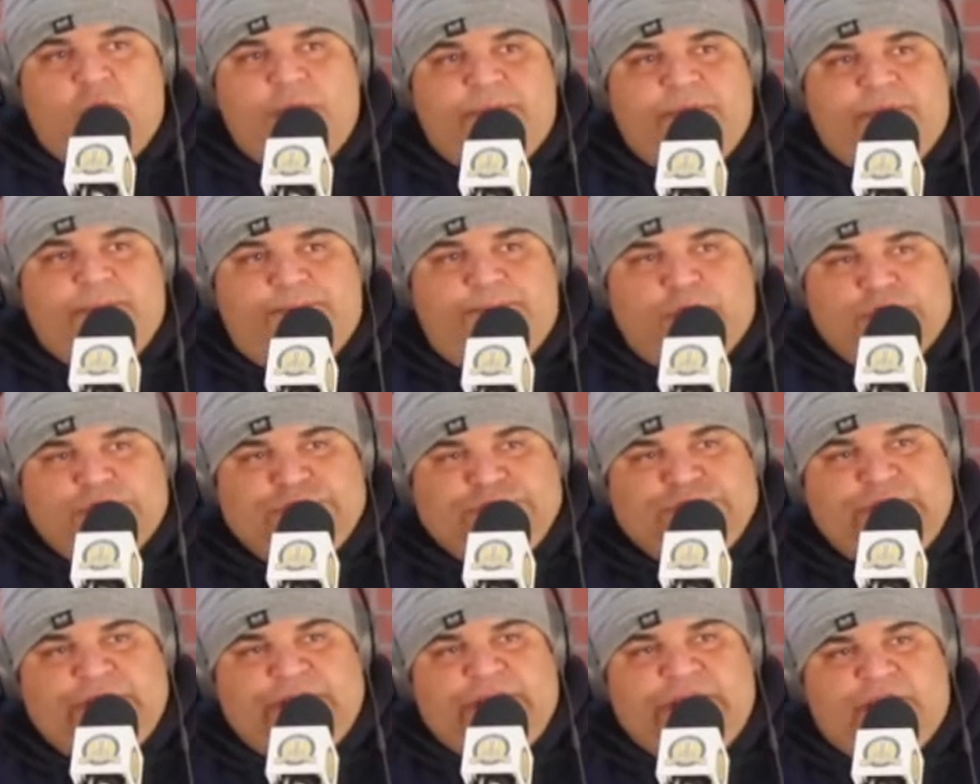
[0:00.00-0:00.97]
we been
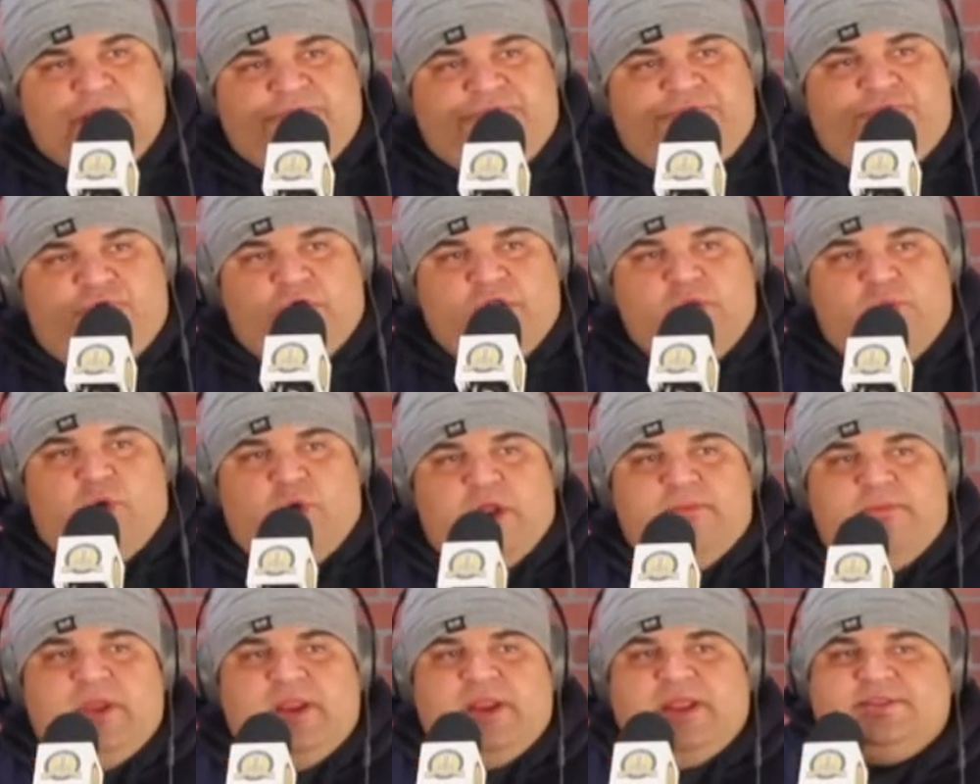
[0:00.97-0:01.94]
bullshitting here?
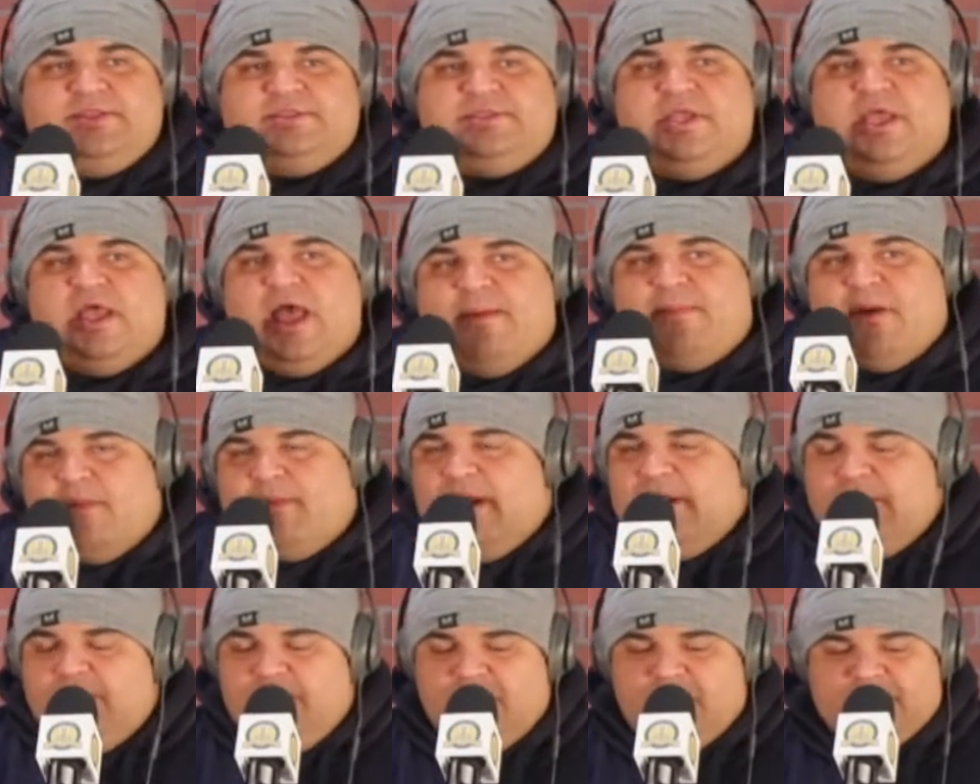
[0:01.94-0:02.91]
41 minutes. How about my
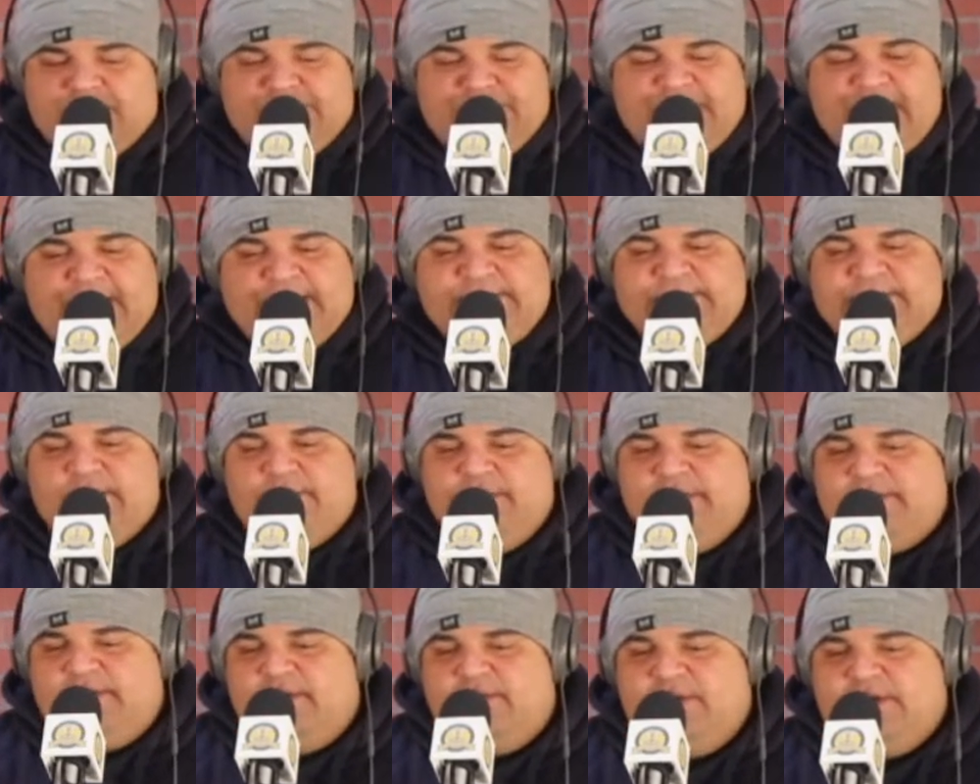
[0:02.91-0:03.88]
New York Jets? Can we
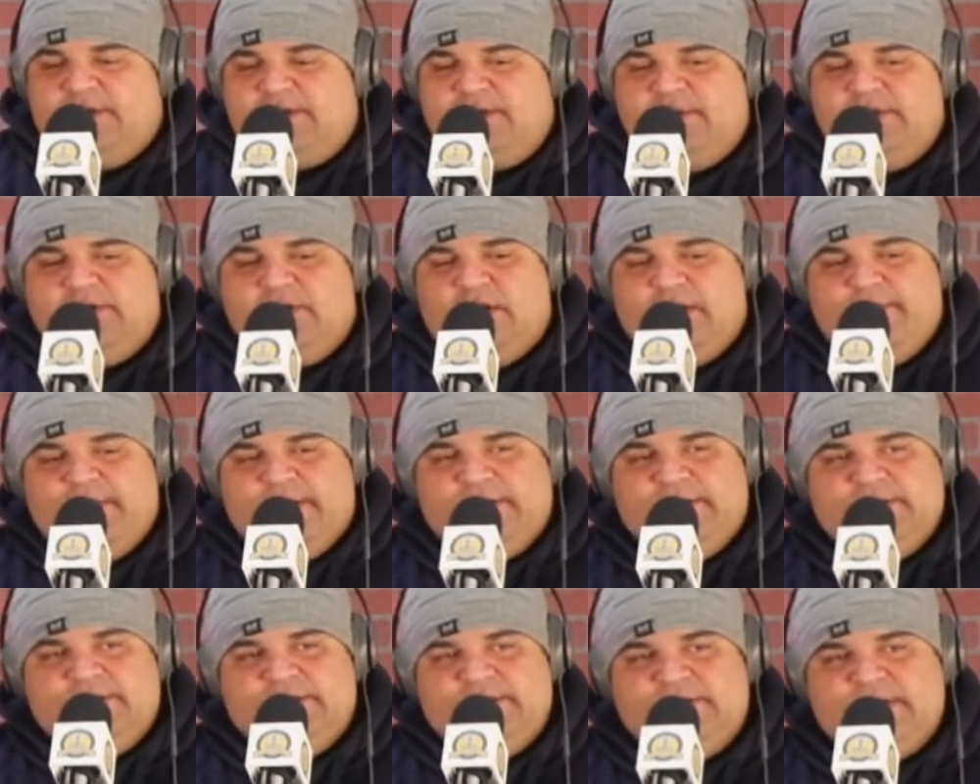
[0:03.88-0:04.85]
talk about
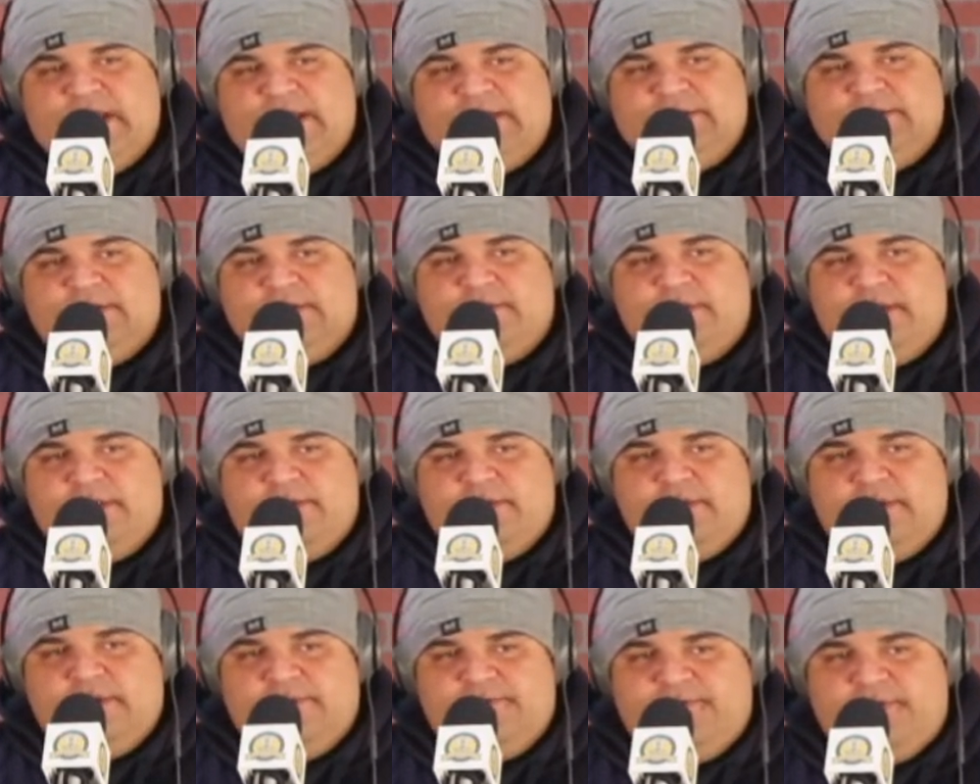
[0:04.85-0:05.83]
this disaster? By the
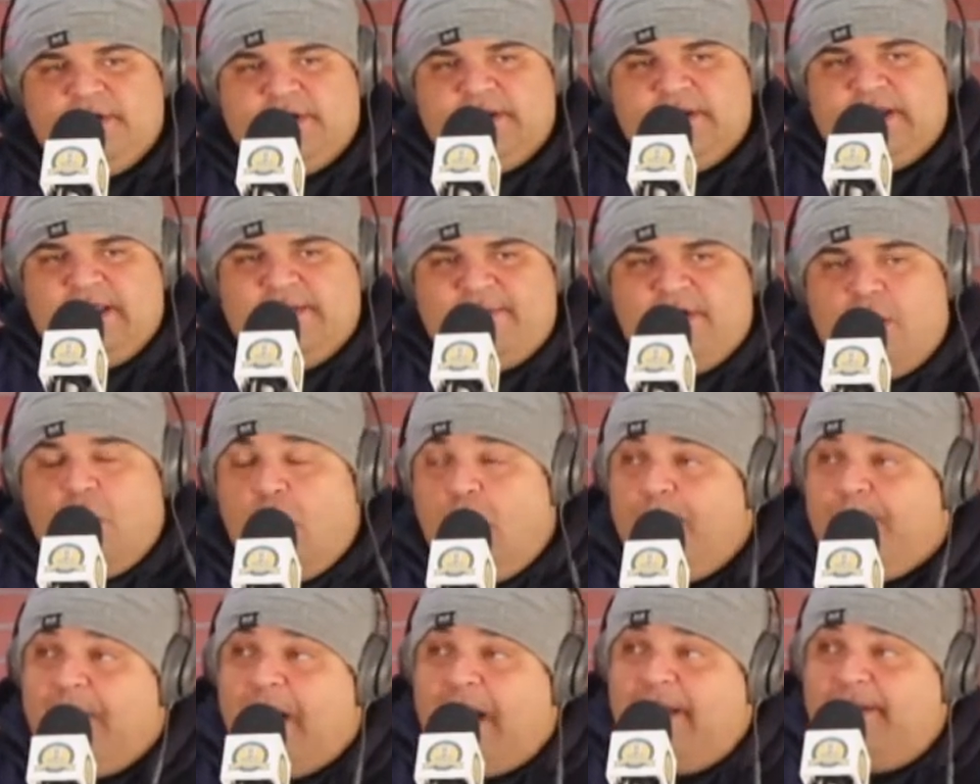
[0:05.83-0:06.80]
way, fucking
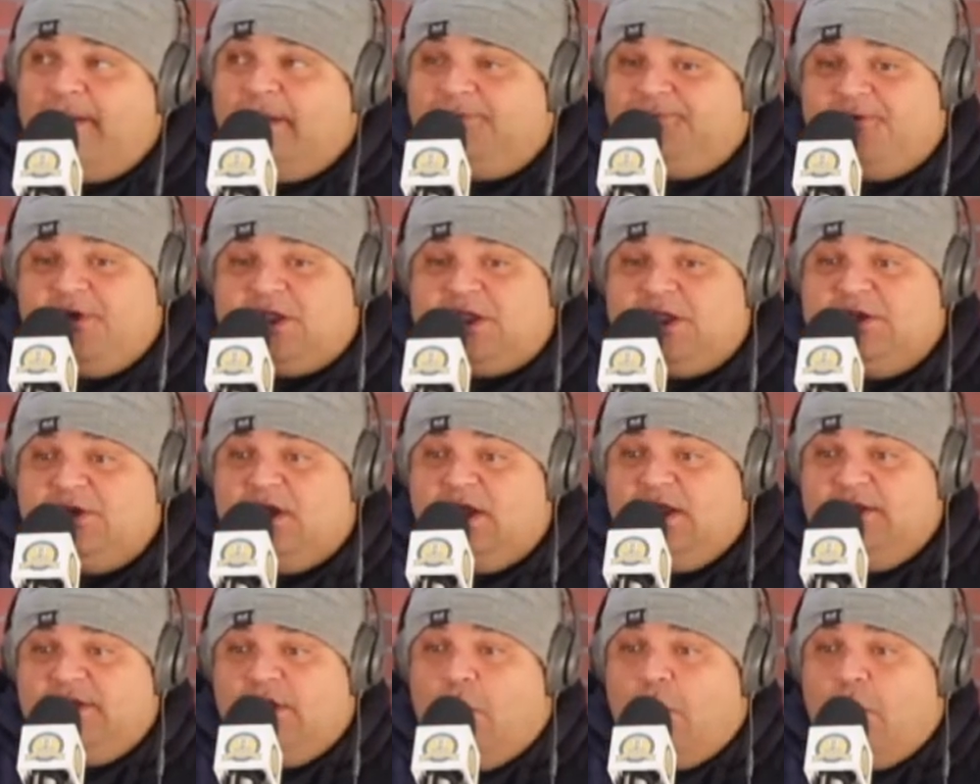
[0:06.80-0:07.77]

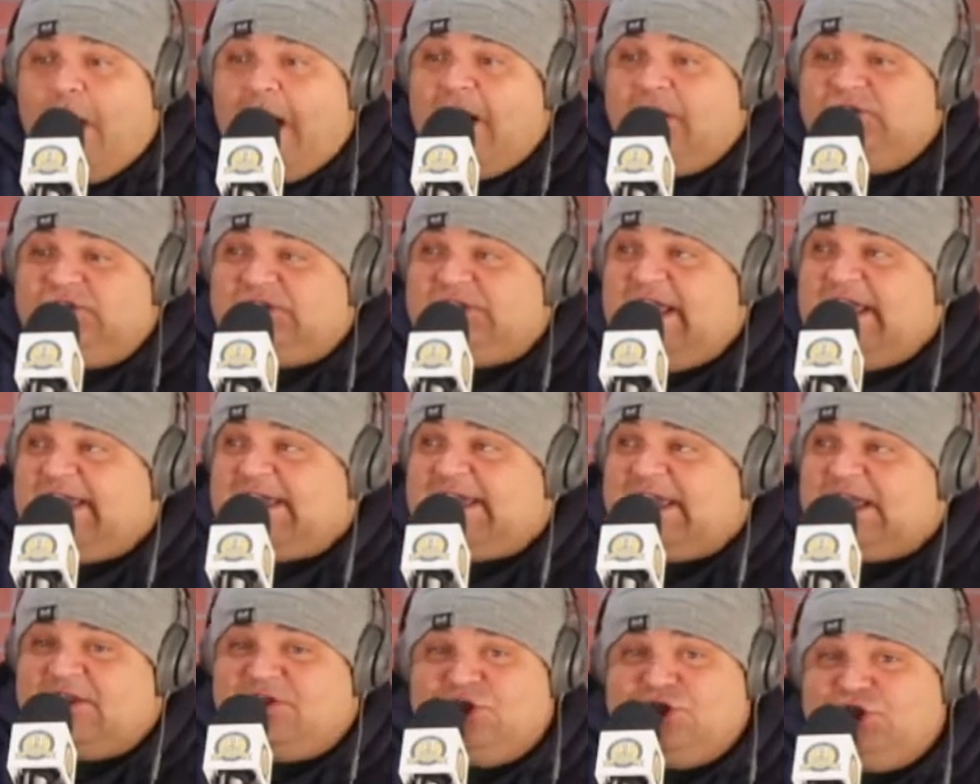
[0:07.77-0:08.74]
Ohio State
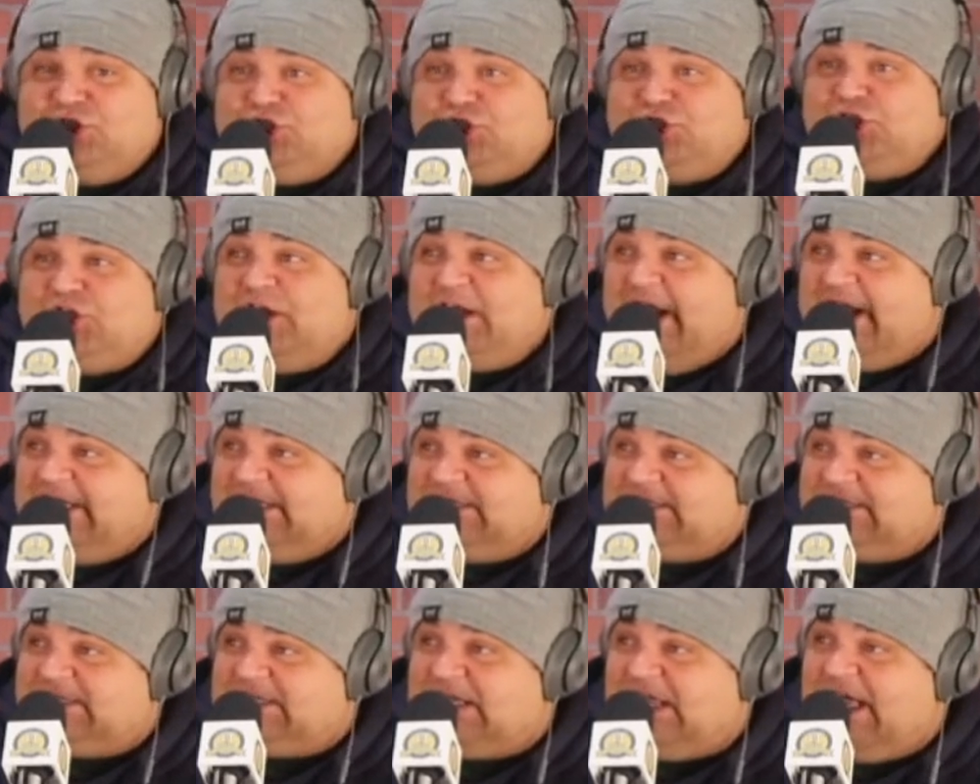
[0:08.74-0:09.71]
kicking the shit out of
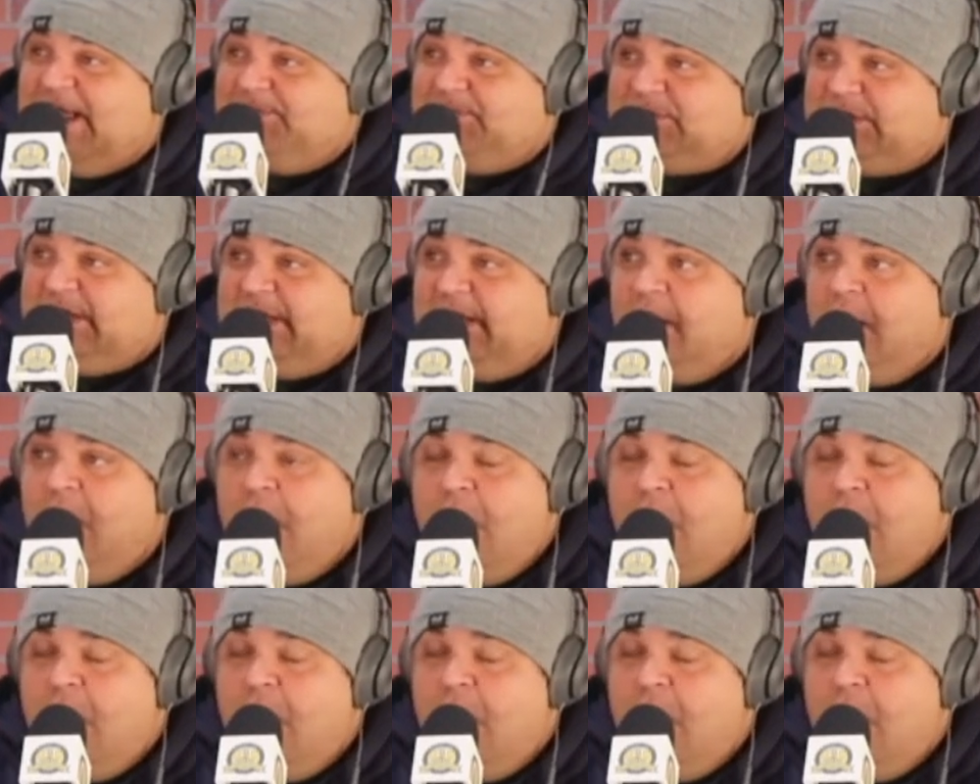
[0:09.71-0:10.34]
Clemson.